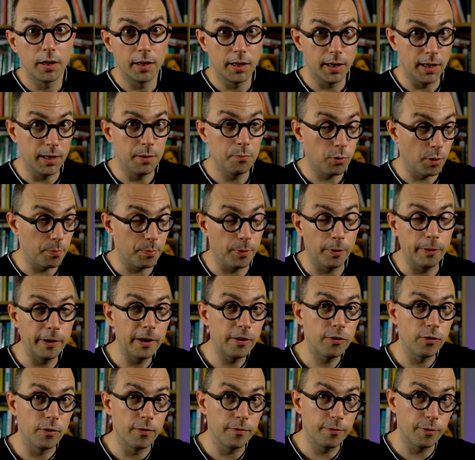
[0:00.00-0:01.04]
in
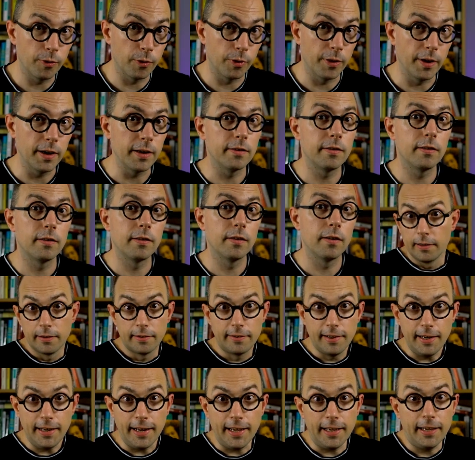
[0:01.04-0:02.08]
preparation for this.
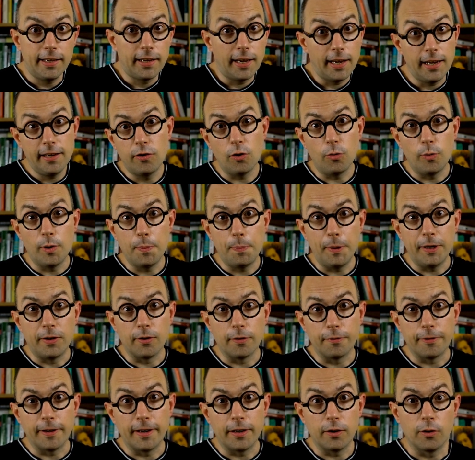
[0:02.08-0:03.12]
Sinek is a repeat
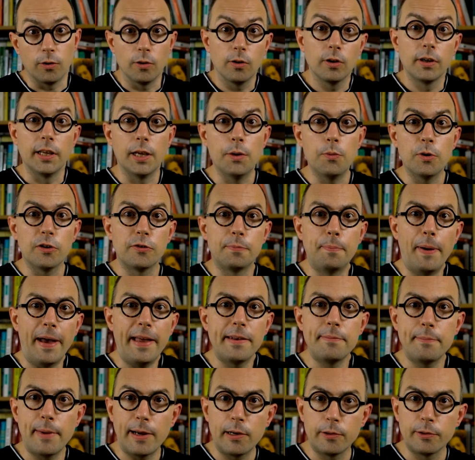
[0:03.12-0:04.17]
offender. He was
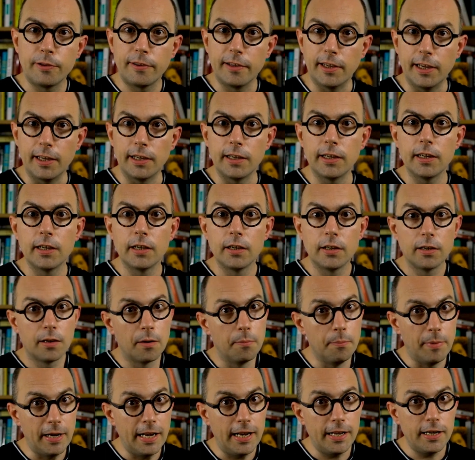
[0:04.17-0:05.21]
bad-mouthing
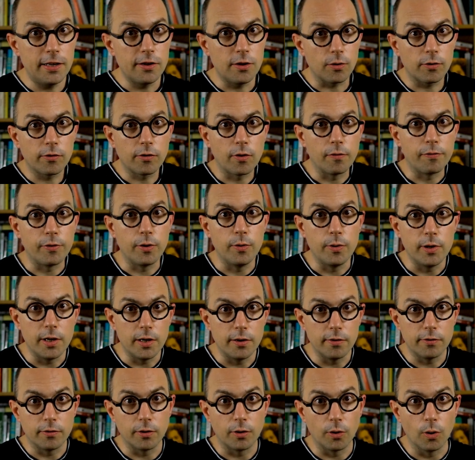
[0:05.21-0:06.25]
millennials a few
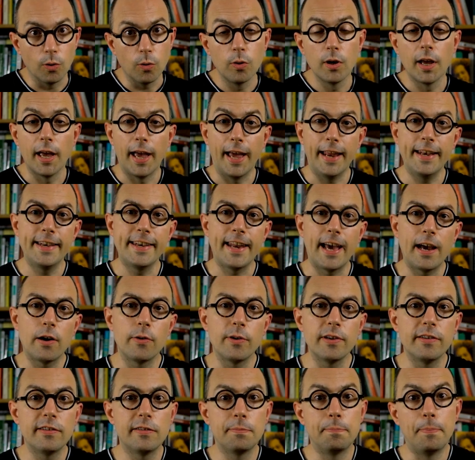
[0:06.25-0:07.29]
years ago, and now
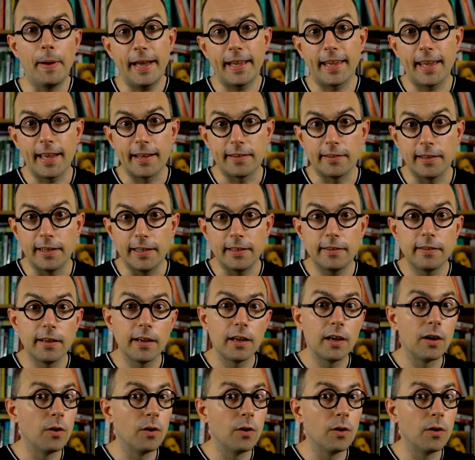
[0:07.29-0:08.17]
he's back at it